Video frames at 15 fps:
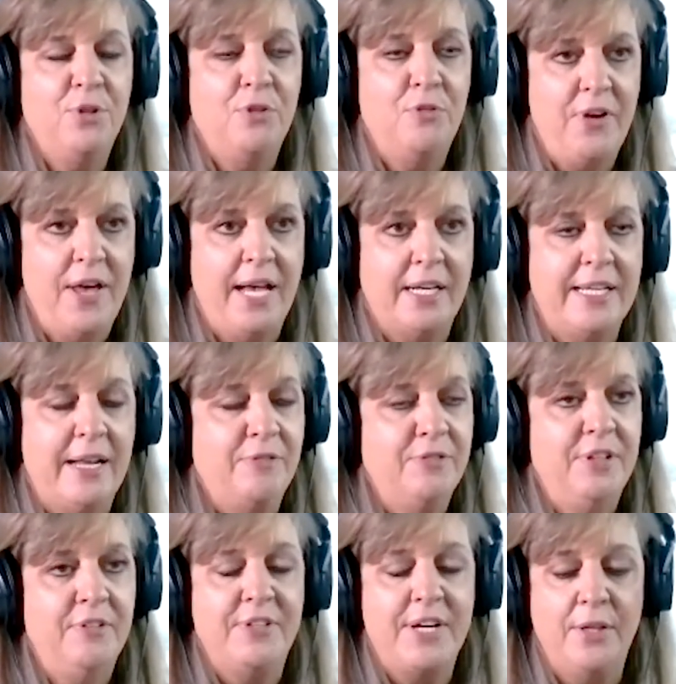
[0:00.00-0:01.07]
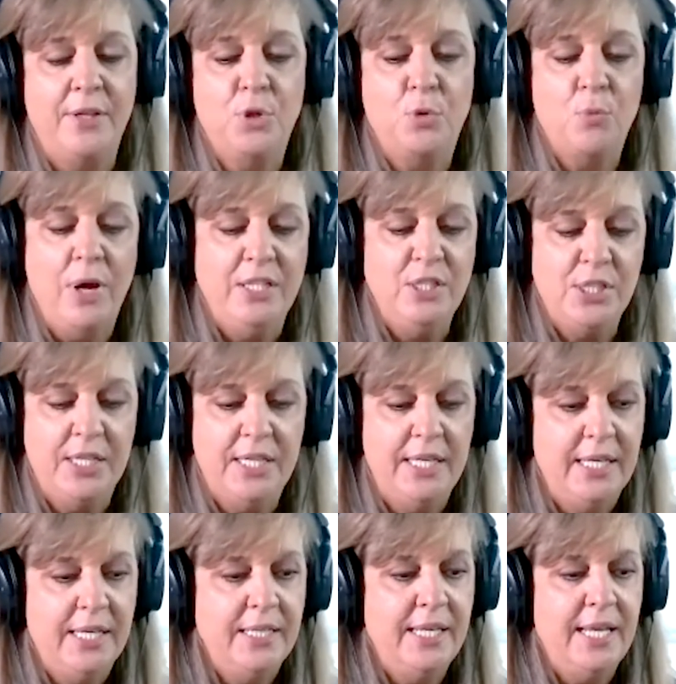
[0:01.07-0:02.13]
the fact, after they've got their range in.